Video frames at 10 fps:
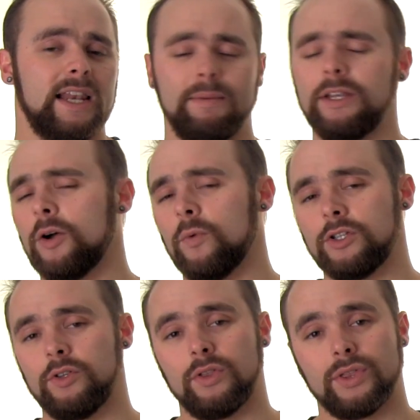Let me know
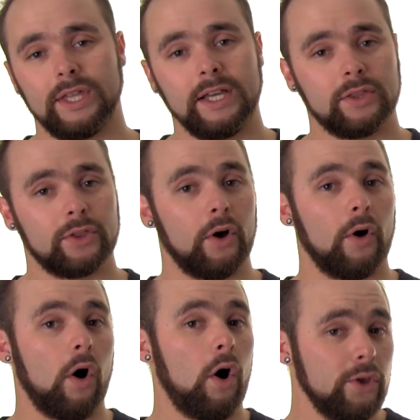what you think
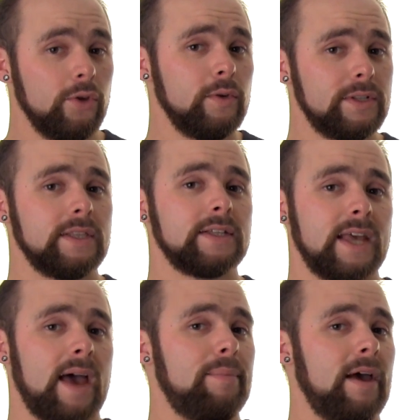though. Are you using
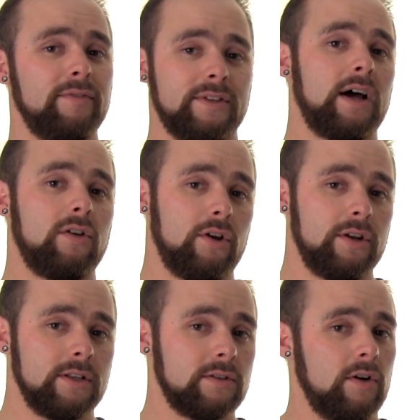this app? Have you
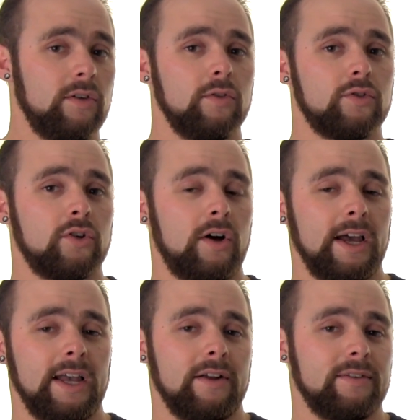downloaded it? Are you
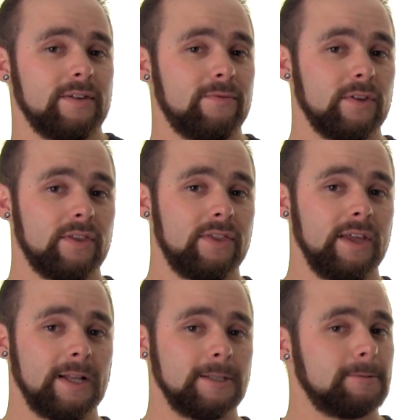trying out different
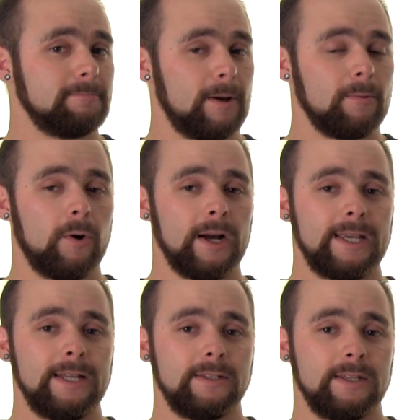things? I'm
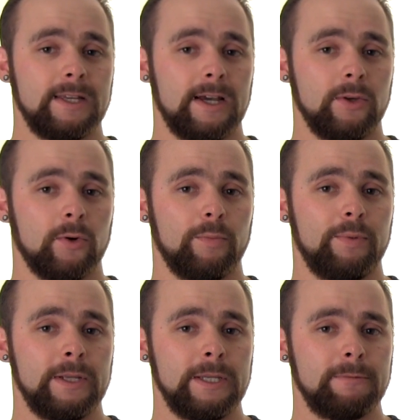quite keen to hear your
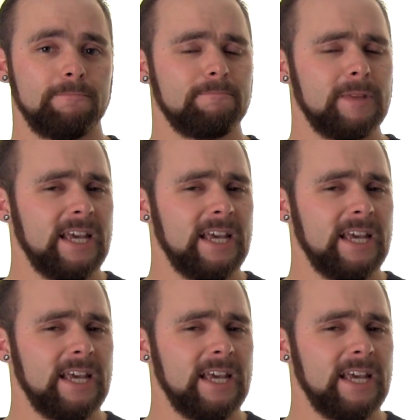opinion.